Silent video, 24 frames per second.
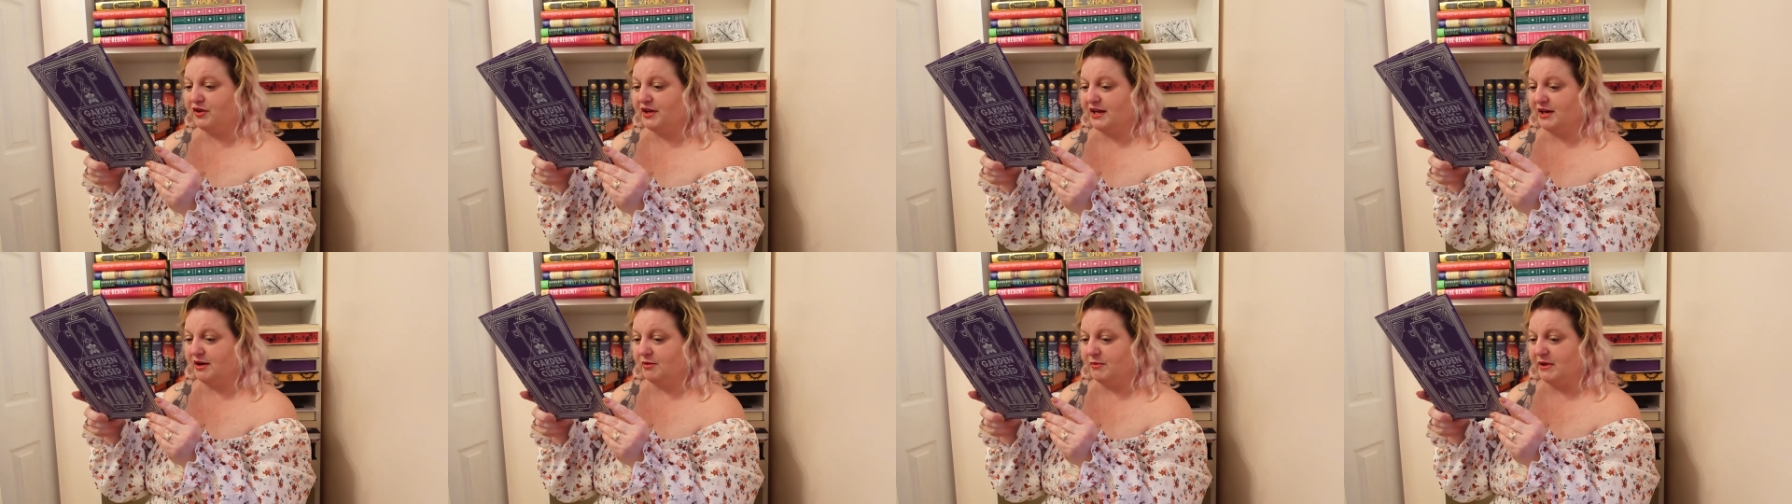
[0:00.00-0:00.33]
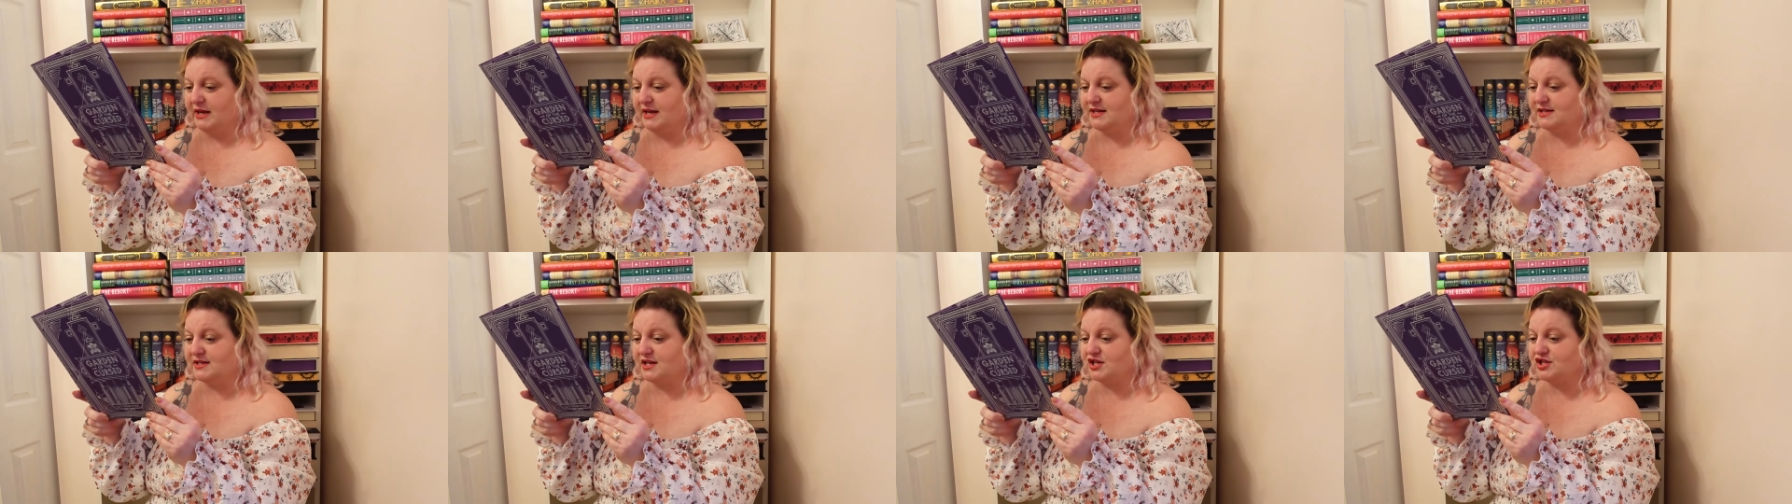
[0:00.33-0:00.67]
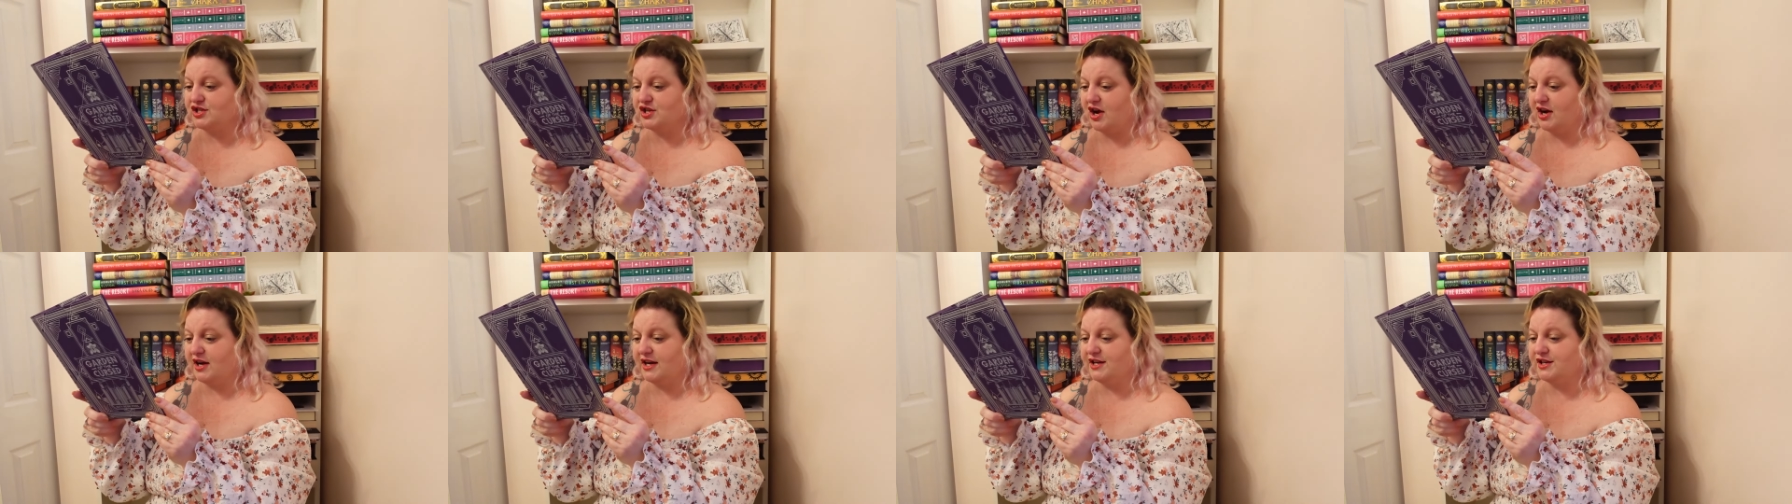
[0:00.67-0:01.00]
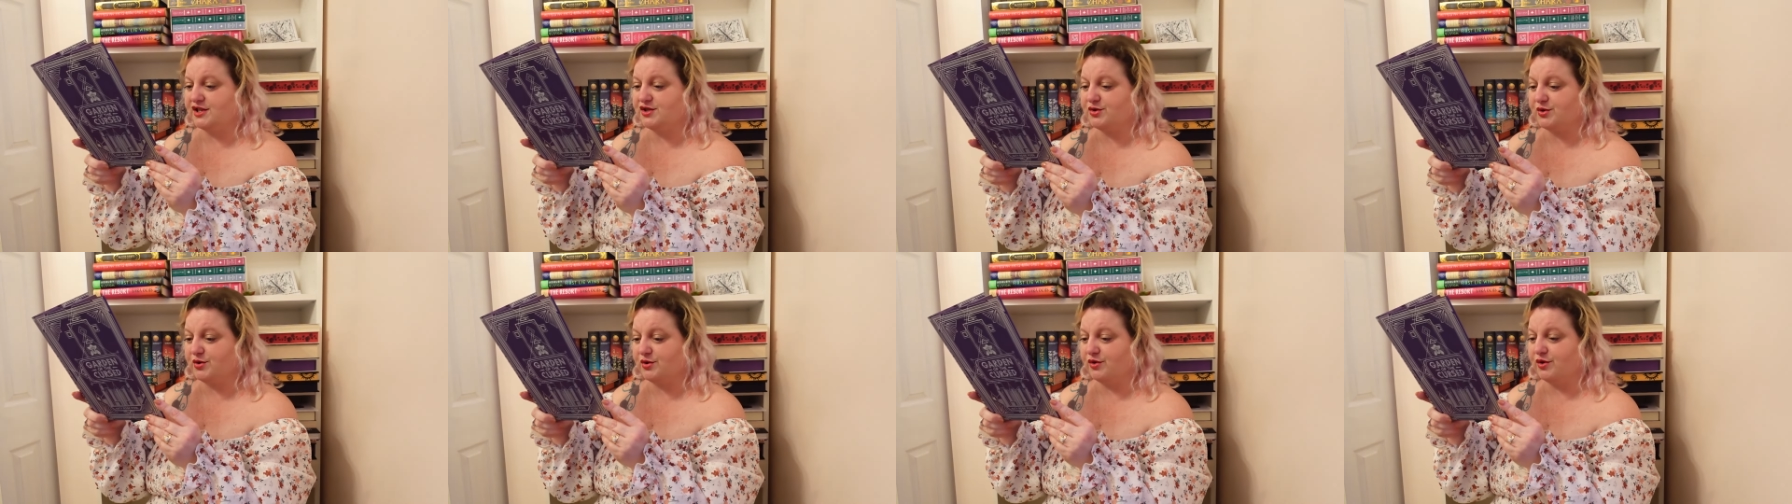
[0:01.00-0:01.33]
enemies, a shocking
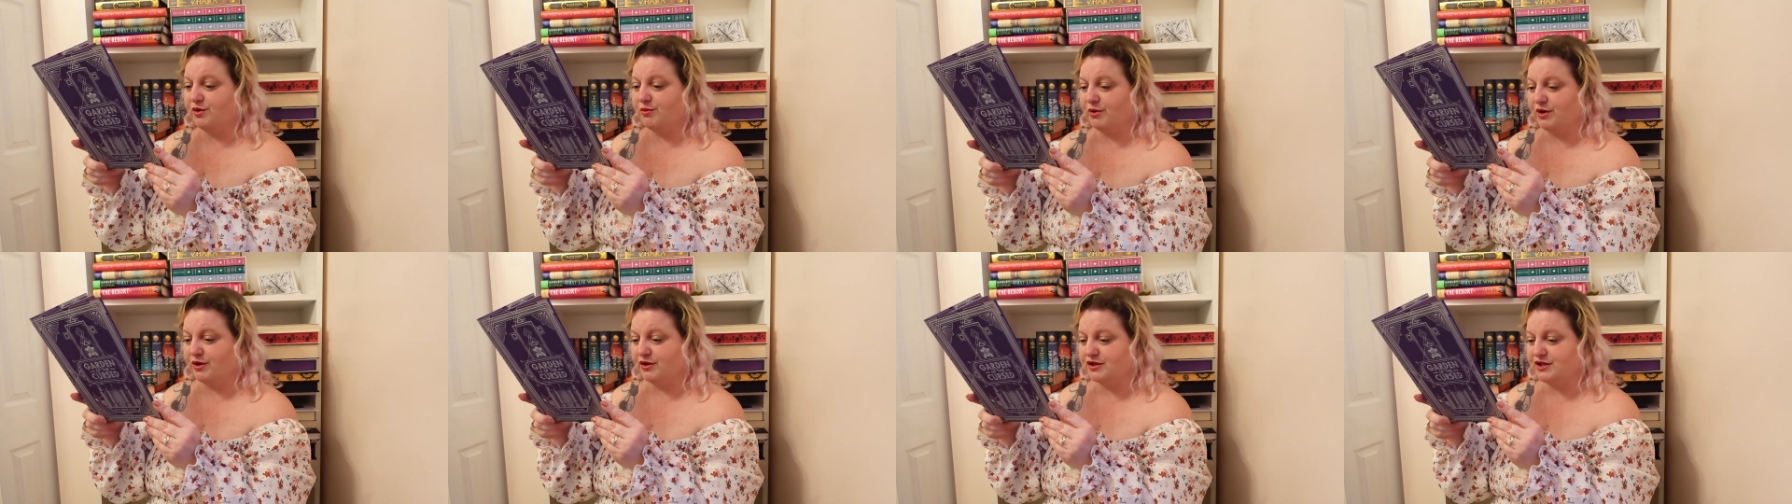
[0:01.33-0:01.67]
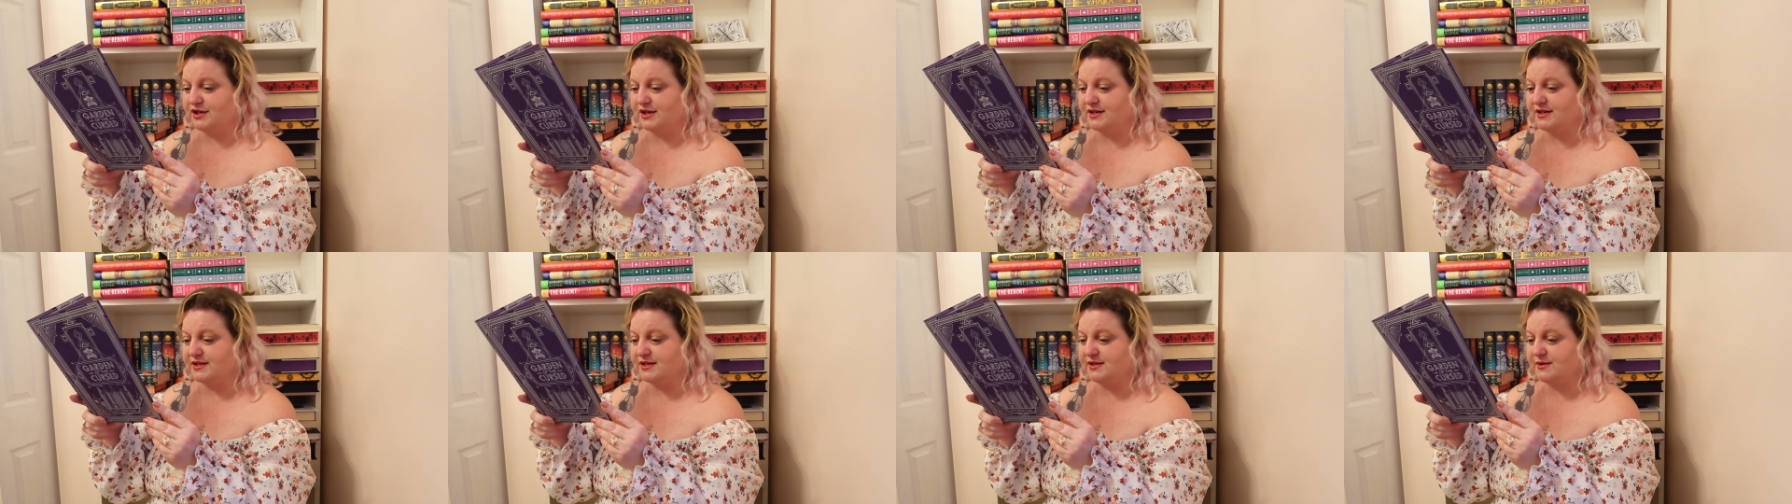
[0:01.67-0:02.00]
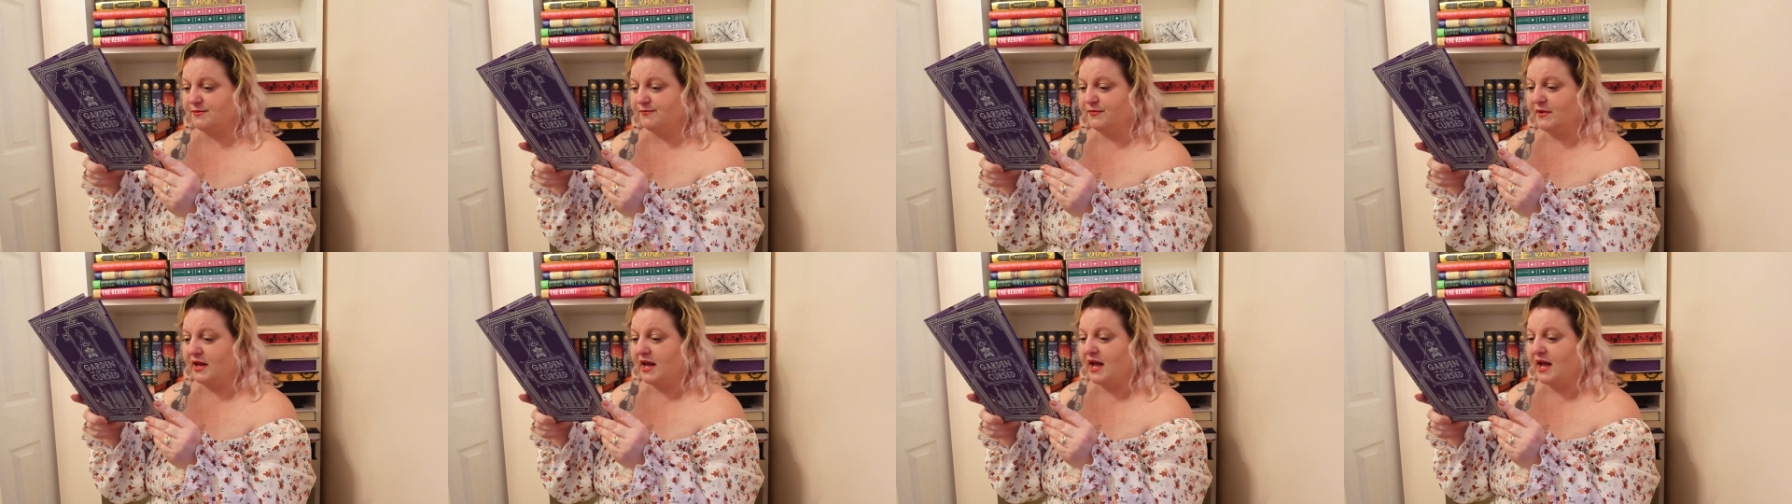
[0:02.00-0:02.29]
truth emerges.